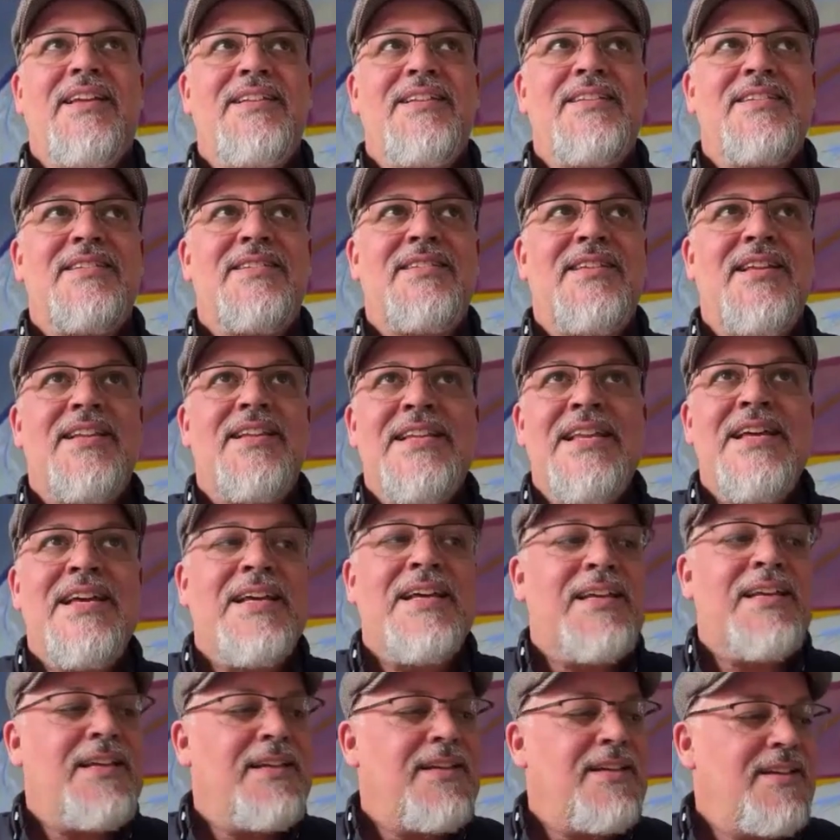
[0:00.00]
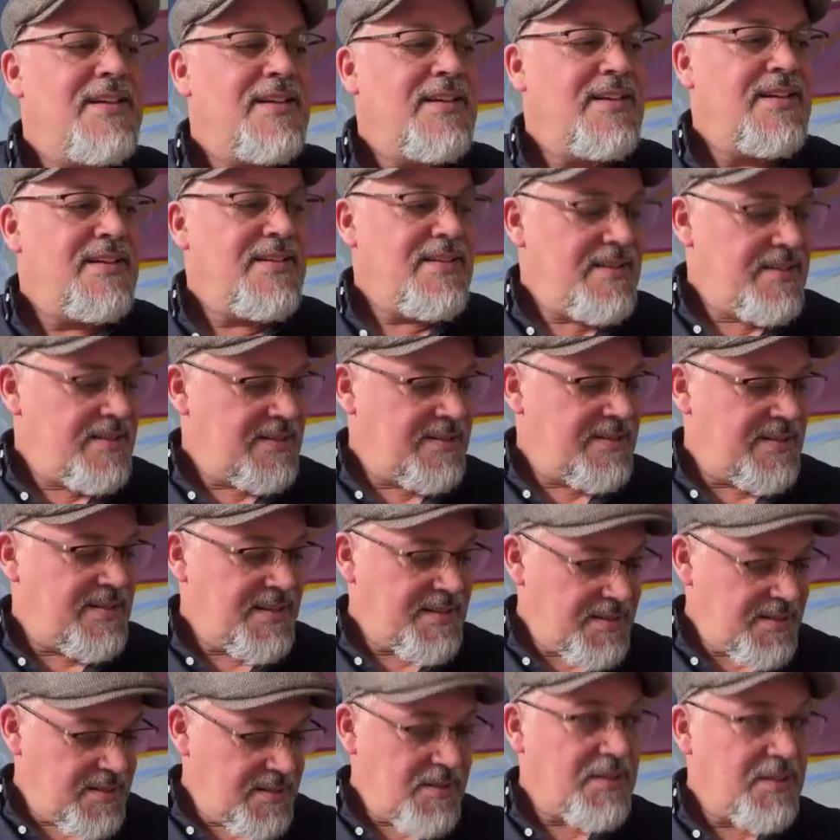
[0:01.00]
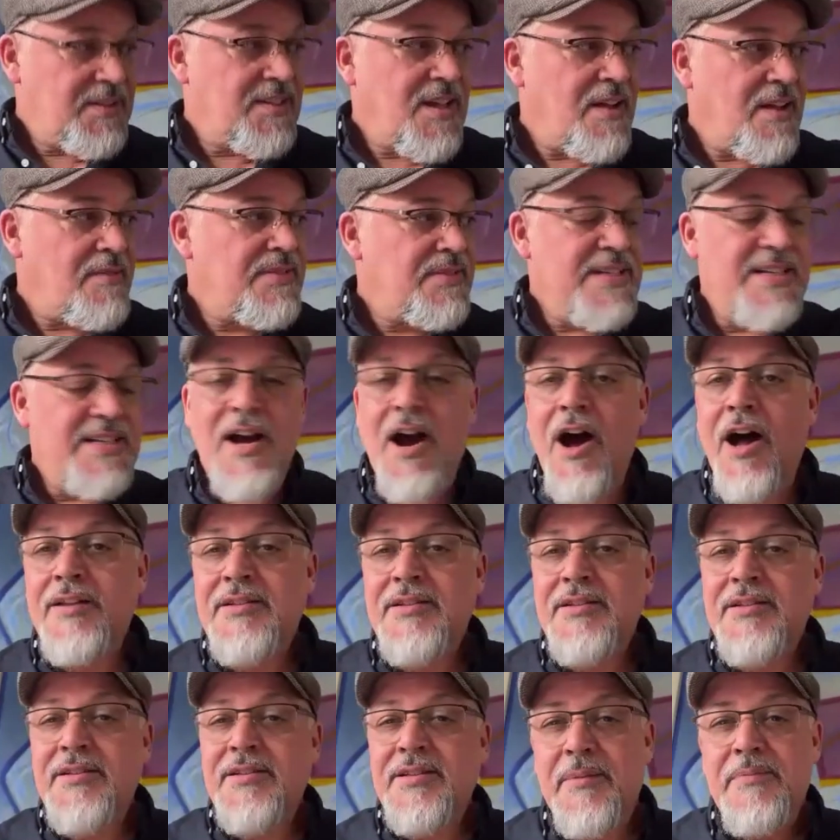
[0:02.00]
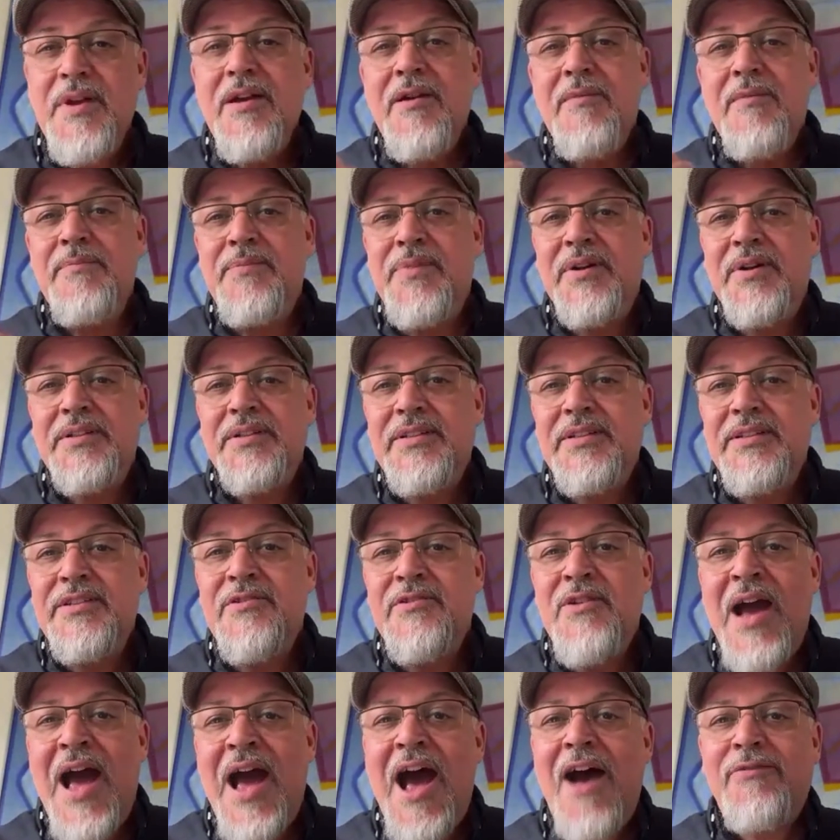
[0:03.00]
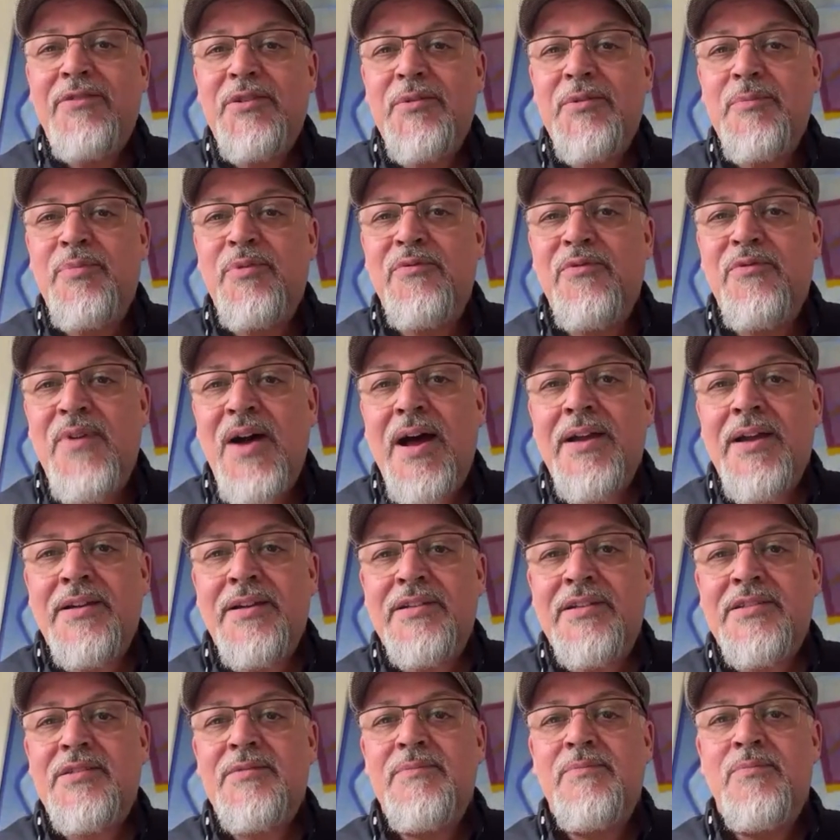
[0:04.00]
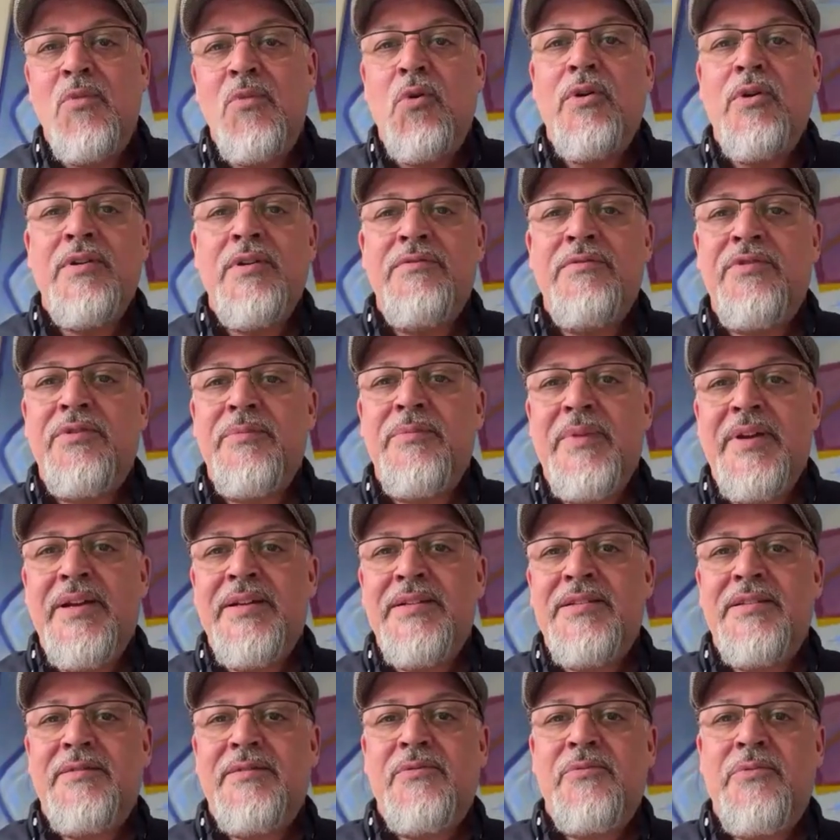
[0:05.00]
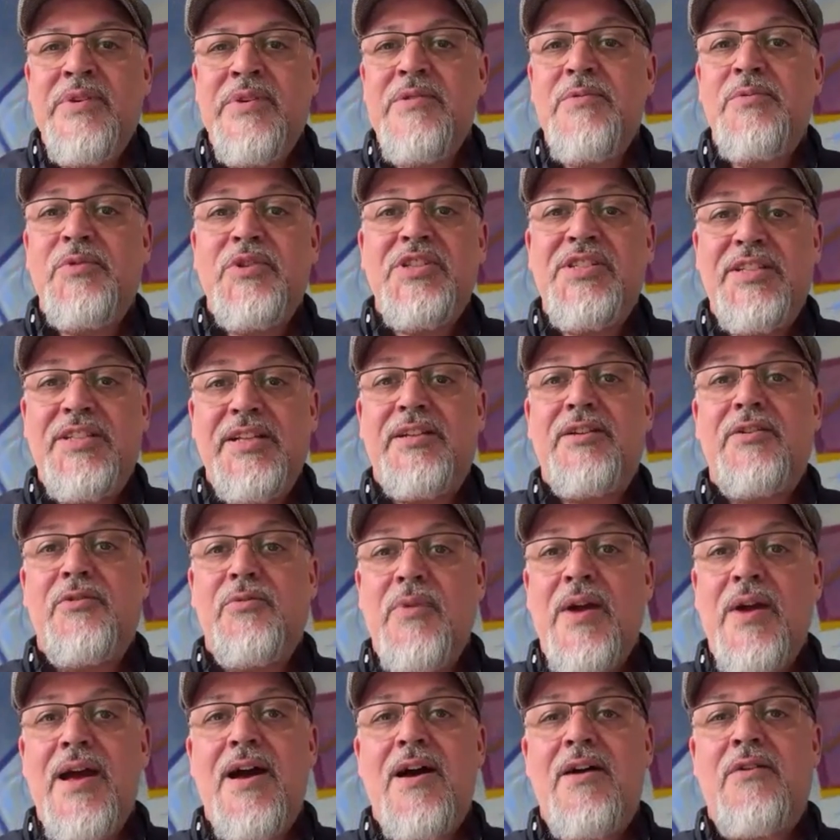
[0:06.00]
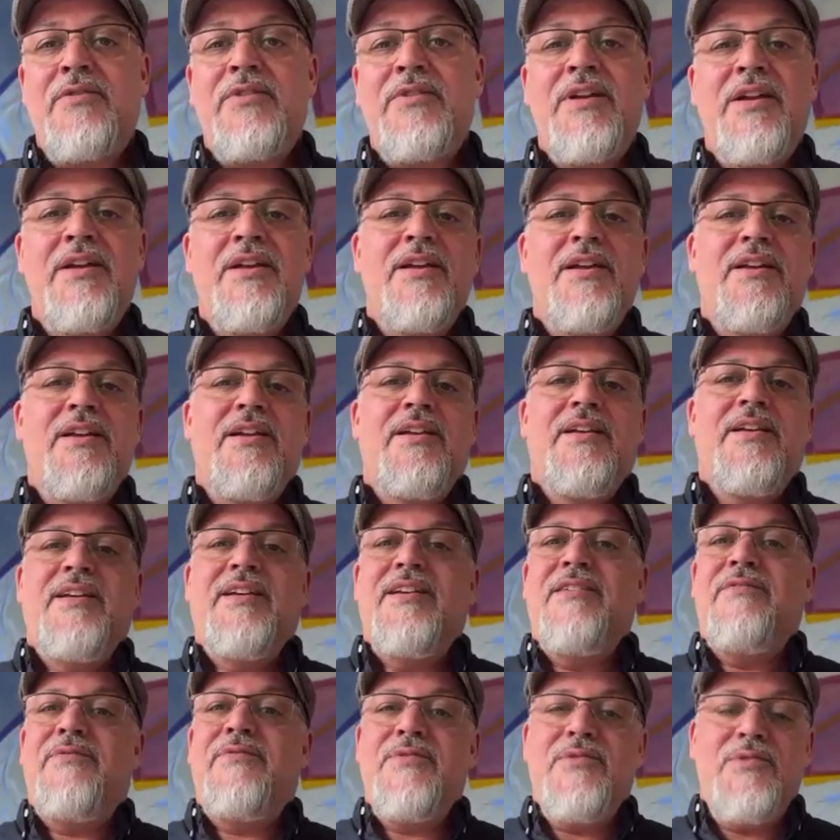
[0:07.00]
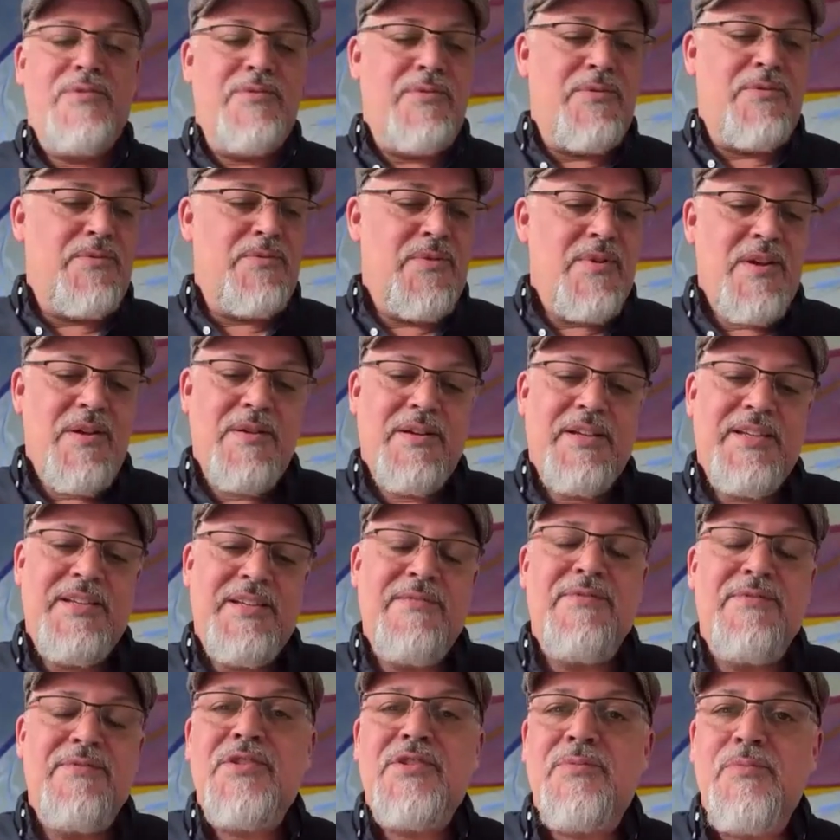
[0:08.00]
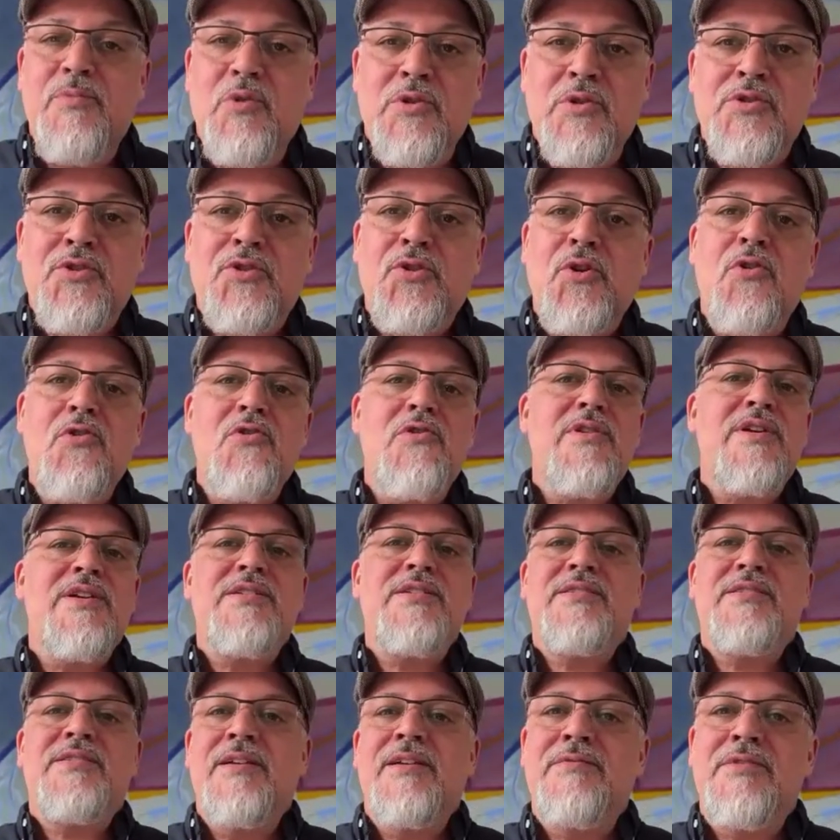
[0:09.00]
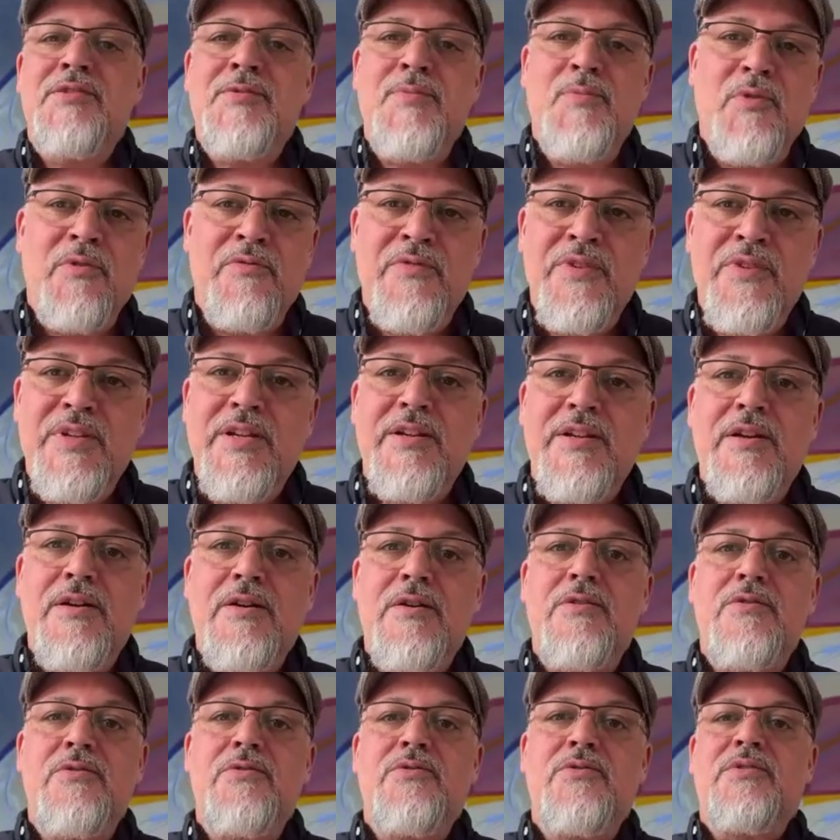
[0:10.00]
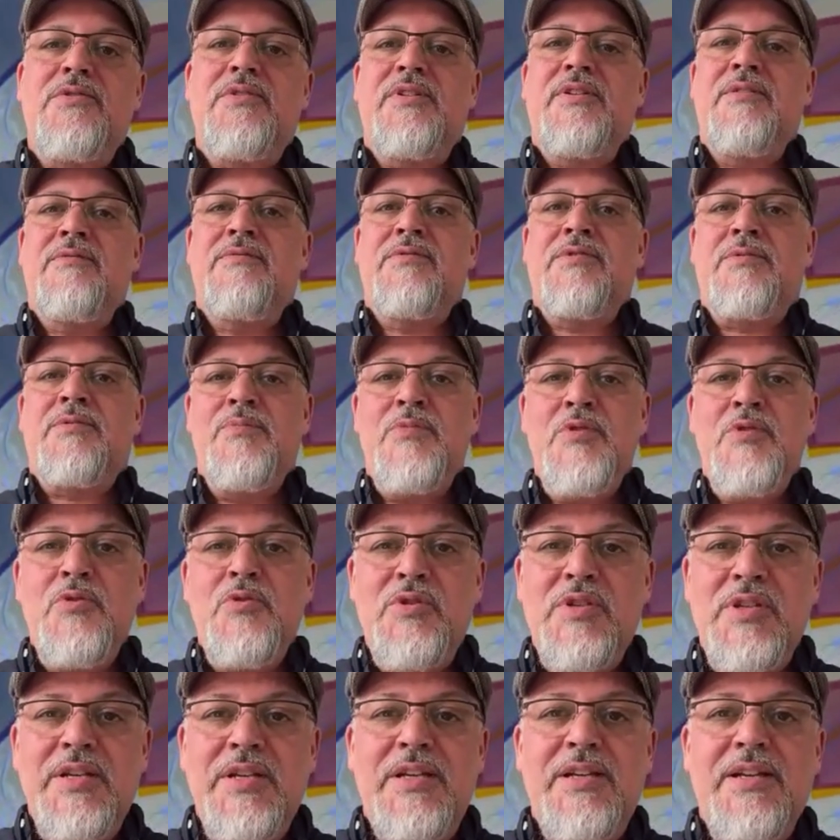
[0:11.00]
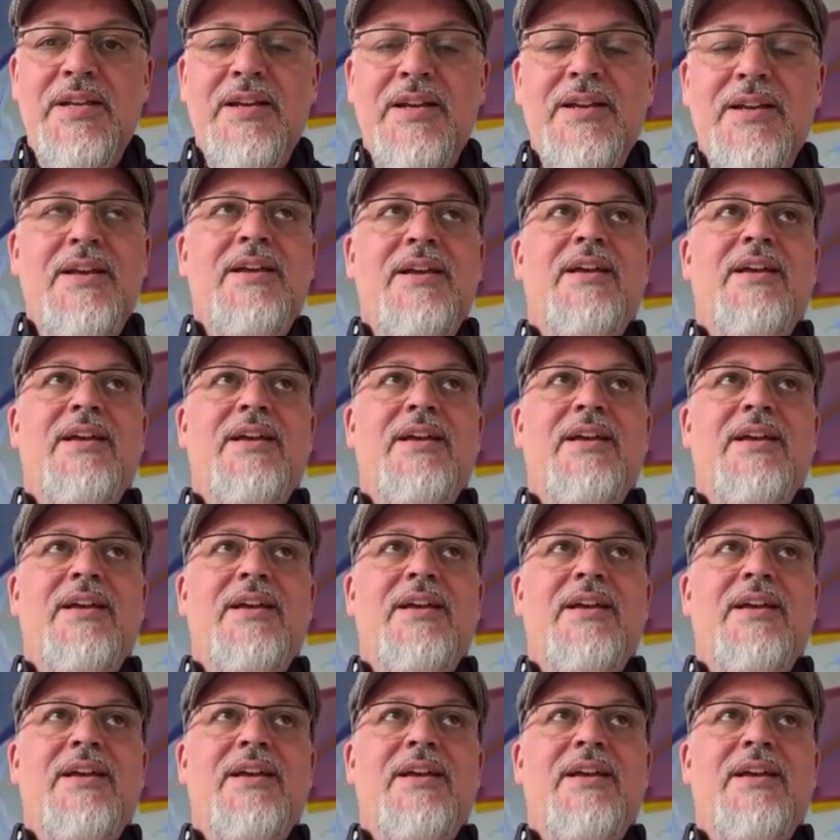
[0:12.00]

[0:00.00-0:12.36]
they just said, Nick, this is a lovely concept, but you have to provide us more information. We will stick around if you give us more stories, give us more videos, give us music.